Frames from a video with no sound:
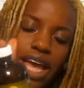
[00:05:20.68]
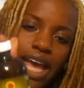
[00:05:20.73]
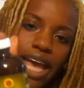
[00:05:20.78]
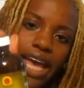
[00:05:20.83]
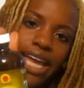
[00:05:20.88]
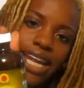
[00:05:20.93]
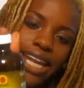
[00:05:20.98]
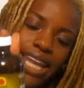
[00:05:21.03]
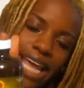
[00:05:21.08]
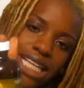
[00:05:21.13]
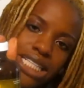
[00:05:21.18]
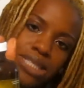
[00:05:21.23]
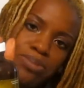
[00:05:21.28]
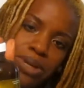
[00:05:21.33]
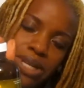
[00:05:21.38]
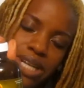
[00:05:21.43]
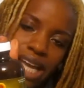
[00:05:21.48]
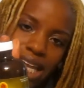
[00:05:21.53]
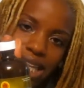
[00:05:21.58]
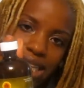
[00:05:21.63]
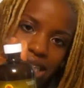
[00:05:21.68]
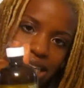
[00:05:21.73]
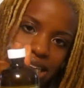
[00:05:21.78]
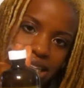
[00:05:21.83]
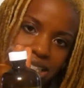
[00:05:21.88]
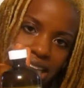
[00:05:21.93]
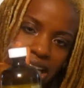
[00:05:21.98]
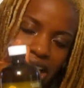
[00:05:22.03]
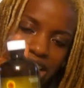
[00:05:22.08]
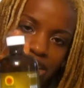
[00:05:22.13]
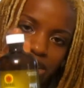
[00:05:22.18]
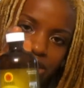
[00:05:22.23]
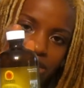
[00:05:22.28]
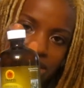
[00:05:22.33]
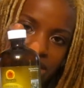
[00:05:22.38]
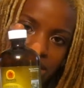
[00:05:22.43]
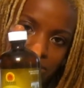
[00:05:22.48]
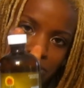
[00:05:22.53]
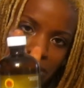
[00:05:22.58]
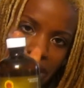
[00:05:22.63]
And last but not least, I use
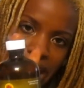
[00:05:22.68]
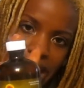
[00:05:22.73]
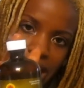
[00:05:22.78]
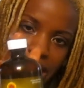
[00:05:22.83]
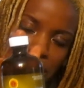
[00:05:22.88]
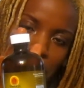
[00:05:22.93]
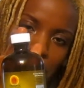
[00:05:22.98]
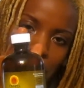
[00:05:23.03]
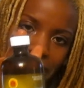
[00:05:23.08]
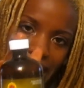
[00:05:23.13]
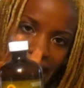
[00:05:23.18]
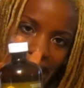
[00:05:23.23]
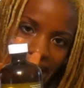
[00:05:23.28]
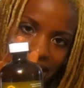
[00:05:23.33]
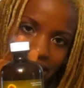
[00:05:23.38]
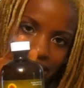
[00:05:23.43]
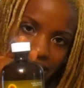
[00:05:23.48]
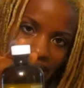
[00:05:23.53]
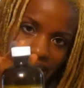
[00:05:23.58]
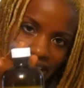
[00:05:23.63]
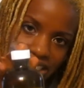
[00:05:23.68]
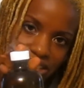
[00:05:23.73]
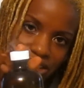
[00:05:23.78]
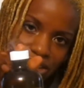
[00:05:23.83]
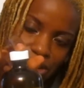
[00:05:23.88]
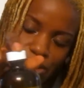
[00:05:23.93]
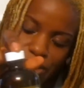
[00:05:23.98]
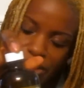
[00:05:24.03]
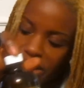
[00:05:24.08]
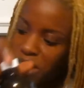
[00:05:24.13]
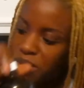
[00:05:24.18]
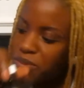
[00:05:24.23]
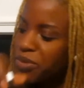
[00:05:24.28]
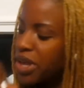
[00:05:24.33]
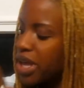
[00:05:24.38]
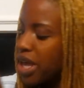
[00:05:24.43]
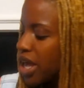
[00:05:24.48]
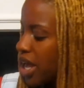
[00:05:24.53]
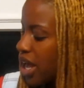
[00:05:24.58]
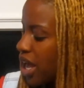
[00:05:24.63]
Jamaican black castor oil.
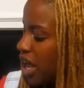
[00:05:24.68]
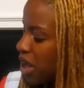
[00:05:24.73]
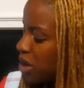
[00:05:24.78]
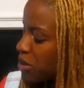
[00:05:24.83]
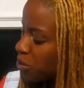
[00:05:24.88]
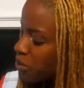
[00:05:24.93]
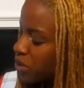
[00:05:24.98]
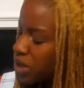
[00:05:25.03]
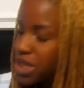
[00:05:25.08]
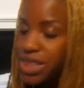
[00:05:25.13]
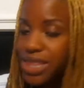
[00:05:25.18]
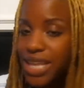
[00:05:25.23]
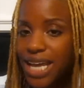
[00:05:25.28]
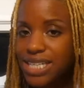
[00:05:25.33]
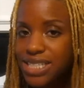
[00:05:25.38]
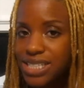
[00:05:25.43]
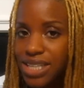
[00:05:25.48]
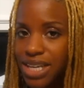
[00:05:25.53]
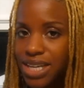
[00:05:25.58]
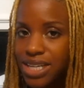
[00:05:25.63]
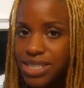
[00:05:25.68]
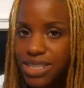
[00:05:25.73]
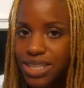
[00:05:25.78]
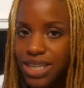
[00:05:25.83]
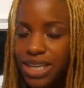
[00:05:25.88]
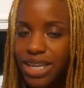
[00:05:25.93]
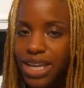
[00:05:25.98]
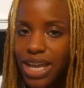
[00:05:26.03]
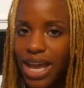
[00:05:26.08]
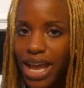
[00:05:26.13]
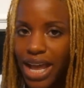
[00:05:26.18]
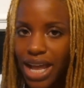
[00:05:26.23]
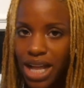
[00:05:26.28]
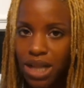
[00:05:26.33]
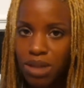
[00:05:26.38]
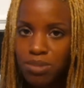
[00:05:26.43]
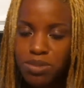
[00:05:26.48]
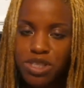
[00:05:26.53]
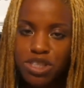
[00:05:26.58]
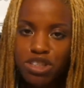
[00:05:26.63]
And what that does, it
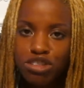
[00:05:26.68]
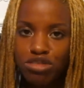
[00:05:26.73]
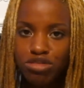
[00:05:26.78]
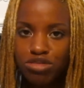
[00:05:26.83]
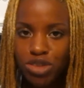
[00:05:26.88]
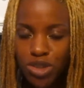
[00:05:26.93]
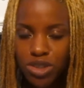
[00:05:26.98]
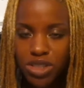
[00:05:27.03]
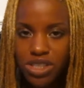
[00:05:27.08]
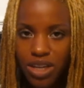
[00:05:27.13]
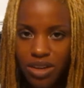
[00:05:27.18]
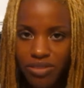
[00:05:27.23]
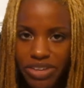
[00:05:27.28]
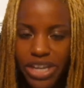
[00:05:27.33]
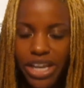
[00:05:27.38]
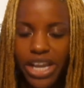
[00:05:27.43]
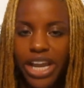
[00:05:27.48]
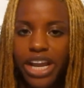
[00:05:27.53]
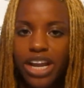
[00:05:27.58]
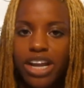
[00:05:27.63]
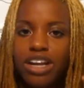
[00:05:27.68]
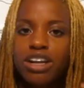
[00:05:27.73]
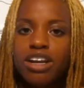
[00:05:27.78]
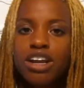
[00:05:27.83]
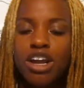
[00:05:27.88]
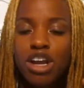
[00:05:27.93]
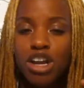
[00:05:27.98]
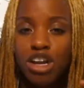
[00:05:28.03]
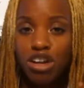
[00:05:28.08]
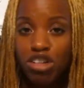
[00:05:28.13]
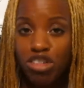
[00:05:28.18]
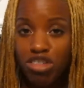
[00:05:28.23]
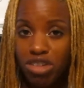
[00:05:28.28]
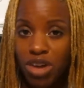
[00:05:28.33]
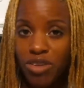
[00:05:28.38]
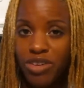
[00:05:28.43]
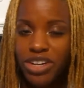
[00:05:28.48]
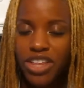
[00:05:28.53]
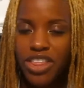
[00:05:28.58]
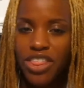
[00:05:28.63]
helps the roots of your hair
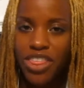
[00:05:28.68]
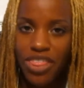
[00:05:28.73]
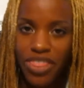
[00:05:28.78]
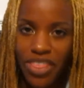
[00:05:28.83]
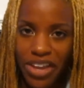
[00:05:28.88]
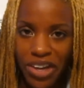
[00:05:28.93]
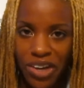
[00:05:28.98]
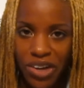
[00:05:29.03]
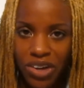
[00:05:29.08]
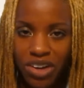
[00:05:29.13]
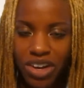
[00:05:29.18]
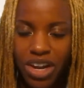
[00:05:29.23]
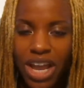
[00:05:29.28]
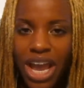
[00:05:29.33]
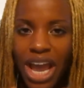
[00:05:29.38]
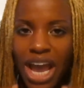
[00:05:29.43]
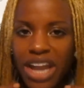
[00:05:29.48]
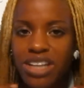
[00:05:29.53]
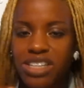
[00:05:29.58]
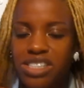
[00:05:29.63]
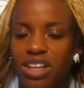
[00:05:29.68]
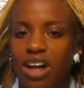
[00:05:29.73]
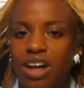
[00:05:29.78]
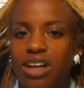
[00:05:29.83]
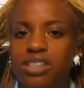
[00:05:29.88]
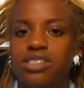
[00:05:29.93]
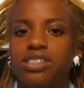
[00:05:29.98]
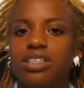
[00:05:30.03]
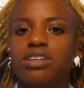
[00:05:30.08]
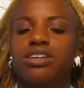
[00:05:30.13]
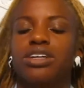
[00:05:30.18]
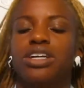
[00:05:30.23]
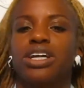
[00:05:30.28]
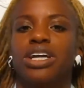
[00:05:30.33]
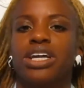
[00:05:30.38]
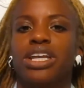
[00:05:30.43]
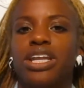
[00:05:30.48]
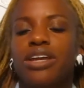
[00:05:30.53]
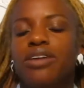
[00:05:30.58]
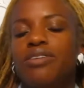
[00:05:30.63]
growing thicker. And it's also
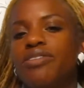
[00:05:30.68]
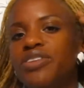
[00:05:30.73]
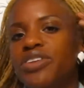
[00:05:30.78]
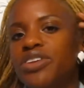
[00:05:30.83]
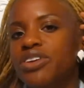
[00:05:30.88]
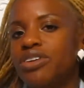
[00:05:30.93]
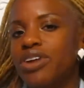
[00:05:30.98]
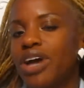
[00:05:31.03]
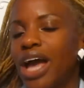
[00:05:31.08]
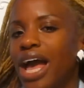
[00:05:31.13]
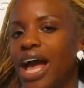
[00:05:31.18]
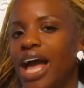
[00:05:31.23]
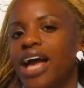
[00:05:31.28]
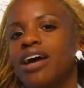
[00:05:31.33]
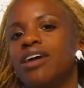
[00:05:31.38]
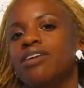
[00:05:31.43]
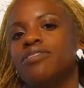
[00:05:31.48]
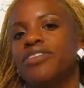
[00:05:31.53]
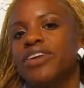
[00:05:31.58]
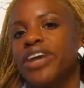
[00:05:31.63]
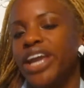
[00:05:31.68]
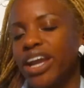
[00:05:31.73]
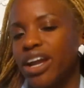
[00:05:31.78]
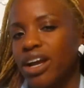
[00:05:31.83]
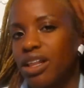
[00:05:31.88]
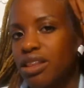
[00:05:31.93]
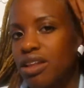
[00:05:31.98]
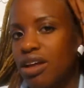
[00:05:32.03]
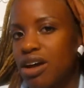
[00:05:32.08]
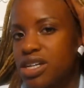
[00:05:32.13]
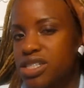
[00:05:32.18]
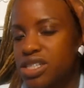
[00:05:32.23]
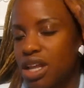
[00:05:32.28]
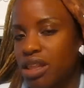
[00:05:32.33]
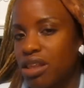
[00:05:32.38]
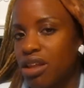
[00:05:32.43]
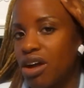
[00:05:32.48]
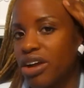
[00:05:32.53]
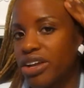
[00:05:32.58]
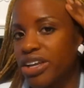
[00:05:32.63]
good if you have hair loss
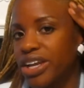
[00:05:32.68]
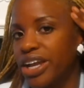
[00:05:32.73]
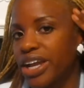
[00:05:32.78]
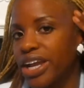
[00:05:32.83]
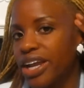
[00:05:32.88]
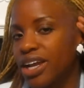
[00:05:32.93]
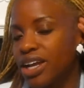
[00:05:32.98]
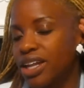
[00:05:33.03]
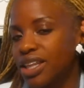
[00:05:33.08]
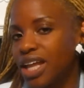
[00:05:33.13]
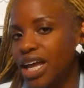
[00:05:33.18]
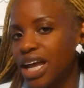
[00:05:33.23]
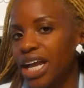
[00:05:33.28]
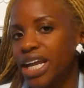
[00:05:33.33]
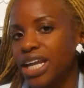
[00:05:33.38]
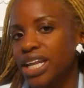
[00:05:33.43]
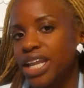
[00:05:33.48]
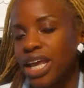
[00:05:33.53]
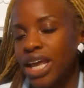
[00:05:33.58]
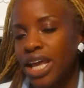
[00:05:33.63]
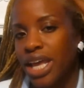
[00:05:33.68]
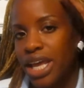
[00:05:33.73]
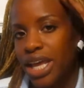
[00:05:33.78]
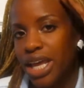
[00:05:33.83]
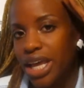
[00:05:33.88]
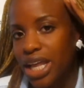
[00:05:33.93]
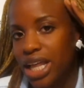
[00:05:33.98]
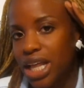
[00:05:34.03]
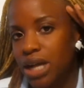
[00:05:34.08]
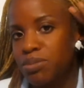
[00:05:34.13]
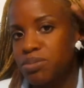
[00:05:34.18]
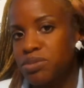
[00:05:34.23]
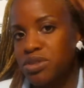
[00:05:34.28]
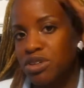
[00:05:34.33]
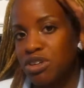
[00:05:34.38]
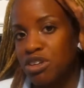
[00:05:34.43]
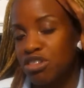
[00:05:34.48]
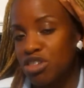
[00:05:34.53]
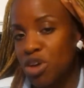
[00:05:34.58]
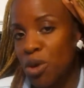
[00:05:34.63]
along your hairline. It helps to
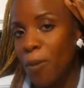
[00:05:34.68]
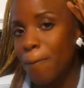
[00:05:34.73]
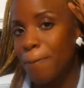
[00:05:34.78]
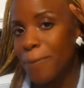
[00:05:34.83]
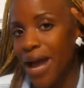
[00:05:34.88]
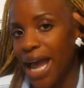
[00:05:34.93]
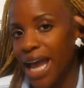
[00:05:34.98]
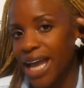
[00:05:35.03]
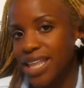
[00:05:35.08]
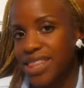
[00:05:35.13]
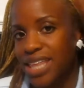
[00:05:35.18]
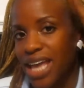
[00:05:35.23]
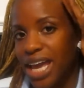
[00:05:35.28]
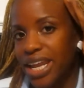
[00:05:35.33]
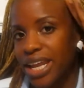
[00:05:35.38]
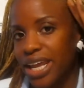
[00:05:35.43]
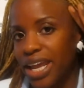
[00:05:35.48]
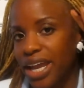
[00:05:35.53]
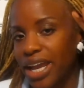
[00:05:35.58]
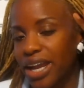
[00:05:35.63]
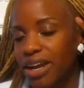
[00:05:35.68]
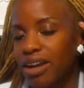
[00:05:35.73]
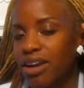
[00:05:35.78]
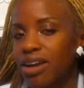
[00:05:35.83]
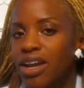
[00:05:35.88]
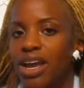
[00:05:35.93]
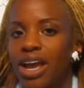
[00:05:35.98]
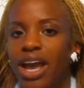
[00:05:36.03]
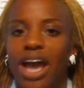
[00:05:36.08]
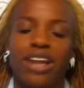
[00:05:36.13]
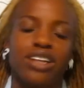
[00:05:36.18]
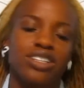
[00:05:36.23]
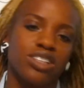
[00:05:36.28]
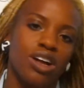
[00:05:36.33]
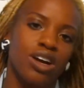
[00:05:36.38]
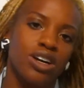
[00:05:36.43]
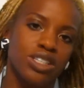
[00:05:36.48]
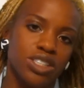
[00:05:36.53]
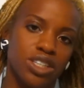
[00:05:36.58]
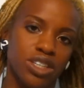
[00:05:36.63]
grow back that hair. And it's
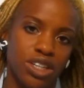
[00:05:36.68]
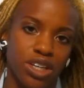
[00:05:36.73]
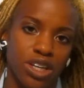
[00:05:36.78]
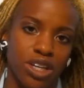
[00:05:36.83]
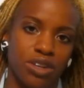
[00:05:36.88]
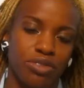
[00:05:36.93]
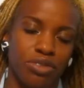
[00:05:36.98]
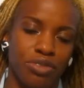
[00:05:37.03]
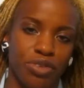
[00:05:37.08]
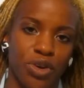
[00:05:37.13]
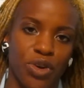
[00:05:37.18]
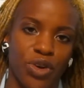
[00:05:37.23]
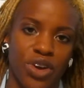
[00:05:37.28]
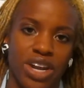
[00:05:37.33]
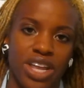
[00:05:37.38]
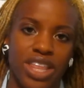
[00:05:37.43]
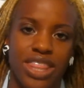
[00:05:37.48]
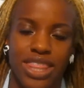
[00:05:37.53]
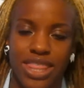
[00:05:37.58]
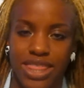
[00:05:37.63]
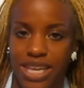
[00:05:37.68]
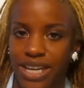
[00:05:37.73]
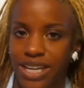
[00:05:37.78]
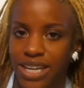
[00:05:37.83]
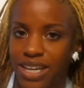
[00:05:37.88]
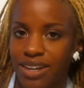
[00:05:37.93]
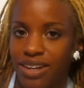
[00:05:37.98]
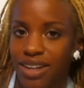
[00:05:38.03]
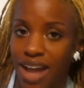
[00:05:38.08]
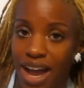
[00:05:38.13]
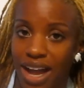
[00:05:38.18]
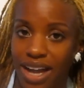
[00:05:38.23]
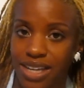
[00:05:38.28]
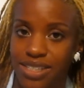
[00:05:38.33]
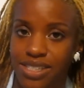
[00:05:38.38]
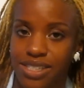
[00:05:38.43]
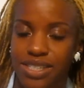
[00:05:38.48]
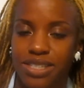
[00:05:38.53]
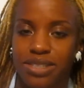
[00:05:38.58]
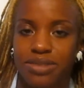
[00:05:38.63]
also good for thinning
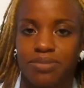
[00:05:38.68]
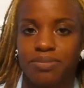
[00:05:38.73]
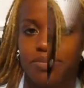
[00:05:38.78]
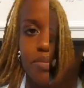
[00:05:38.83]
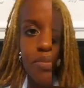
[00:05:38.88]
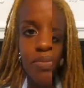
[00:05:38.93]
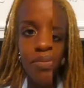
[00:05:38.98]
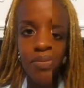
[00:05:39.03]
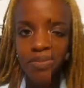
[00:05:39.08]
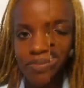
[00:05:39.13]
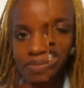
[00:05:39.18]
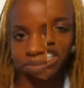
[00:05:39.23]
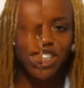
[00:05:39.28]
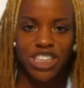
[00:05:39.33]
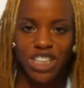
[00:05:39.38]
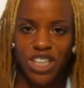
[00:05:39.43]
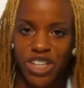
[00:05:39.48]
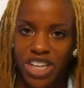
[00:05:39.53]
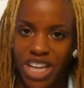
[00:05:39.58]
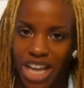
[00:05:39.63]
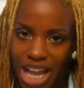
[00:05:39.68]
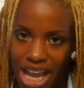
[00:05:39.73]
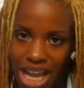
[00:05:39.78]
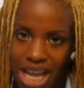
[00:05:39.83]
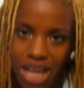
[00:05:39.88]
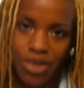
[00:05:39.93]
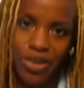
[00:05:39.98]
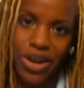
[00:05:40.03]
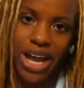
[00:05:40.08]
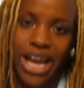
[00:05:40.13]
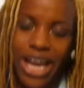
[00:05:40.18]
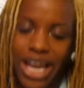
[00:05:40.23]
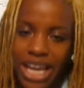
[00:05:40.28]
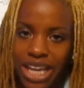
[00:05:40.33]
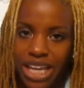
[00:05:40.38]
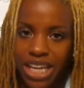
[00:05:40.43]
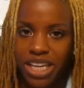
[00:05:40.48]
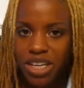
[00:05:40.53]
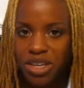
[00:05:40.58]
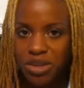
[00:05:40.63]
locks. Now I'm just going to show you how
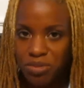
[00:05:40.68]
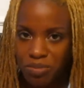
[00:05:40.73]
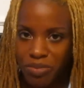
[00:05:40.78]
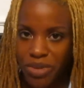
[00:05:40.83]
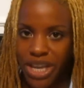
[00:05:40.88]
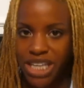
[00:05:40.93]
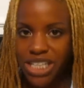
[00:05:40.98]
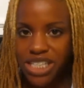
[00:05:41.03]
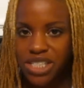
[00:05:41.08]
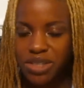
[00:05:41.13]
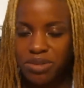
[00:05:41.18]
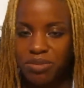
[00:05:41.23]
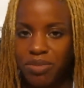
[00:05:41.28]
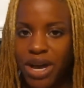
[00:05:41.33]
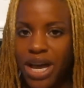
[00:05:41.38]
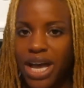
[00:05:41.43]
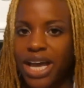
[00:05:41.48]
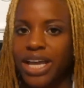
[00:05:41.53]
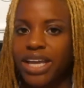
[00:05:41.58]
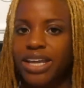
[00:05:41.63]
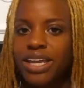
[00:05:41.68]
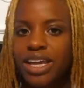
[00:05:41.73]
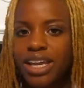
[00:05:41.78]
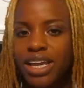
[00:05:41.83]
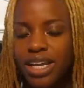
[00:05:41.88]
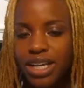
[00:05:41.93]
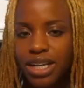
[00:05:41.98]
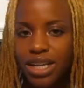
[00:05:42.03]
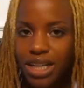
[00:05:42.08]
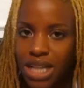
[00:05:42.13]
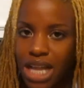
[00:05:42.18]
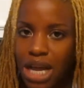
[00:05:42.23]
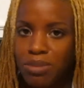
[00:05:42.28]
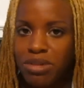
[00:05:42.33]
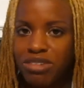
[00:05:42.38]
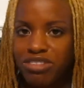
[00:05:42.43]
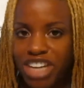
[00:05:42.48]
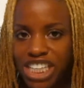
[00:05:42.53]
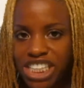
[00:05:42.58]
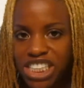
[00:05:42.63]
I mix my
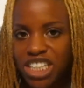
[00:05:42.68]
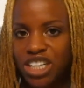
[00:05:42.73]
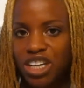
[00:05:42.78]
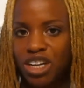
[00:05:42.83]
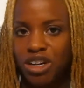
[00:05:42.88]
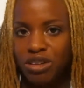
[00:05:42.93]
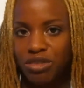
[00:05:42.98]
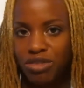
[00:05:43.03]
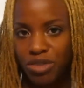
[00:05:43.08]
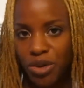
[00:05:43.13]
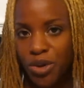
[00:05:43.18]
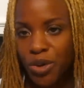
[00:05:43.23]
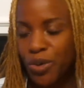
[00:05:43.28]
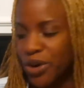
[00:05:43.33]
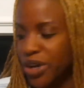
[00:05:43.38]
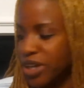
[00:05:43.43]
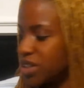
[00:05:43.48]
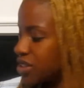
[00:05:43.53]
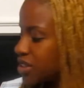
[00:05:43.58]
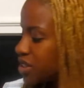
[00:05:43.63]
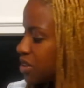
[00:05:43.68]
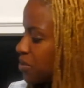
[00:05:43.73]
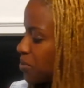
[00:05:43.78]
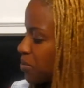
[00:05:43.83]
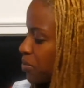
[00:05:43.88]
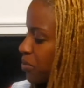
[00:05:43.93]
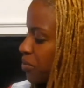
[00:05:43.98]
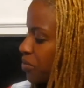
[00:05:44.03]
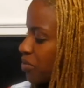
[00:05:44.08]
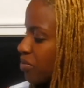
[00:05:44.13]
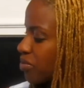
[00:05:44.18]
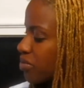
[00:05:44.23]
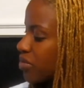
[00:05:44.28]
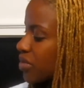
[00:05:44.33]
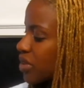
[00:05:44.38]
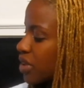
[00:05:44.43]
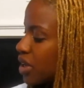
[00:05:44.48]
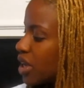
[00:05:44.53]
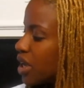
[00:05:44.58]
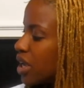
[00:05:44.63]
conglomeration of oils.
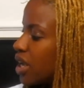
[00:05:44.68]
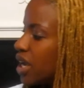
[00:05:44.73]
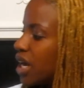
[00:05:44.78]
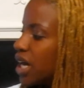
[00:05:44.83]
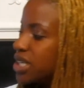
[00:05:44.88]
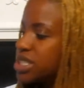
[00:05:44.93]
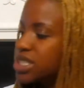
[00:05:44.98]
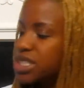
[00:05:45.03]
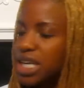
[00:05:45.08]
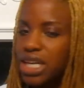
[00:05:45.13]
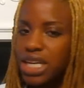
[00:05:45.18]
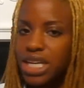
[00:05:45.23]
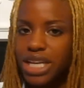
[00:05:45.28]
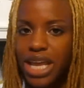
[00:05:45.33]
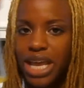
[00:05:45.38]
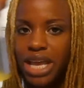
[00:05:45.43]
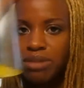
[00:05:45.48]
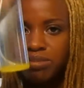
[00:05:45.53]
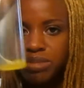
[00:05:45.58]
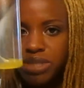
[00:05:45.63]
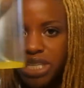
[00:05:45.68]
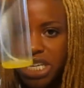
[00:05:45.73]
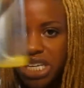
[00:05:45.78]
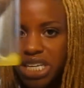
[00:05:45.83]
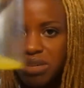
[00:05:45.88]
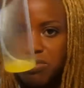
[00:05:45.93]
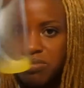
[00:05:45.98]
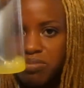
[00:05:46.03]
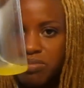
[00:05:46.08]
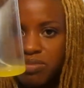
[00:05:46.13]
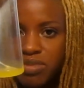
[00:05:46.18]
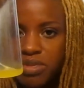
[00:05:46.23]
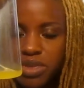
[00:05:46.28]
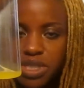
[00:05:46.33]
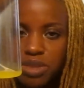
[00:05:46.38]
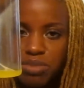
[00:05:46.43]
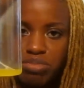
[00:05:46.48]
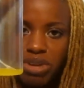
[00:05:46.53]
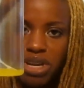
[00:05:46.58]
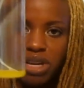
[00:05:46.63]
I just get an empty
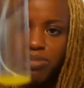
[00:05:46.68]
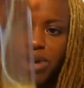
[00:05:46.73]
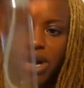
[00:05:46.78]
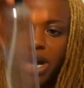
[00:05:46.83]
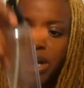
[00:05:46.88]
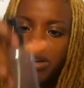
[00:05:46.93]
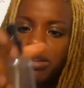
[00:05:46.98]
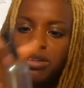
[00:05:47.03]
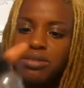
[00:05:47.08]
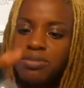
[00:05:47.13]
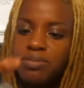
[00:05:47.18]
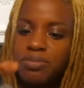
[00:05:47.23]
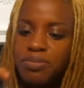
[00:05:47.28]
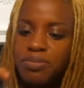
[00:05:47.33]
spray bottle.